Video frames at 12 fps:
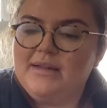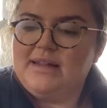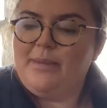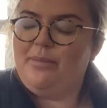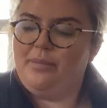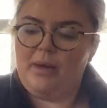and
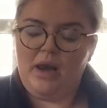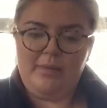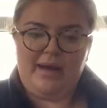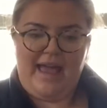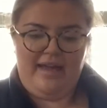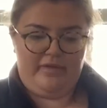they're
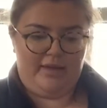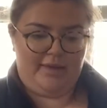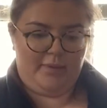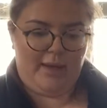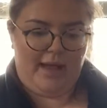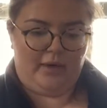blooming heavy as
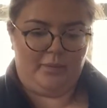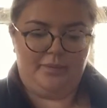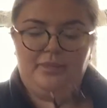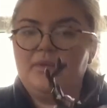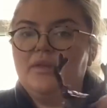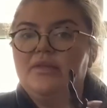well.
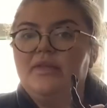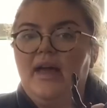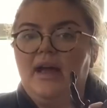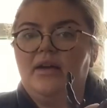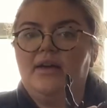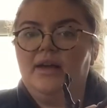So
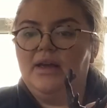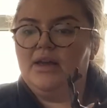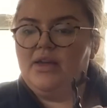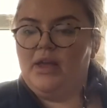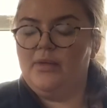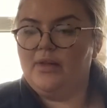they're gonna look
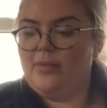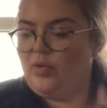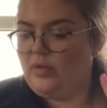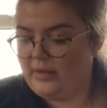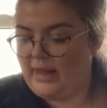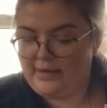cute. So I
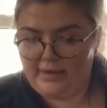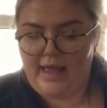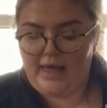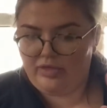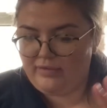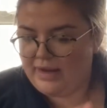bought like, yeah,
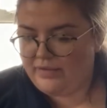three of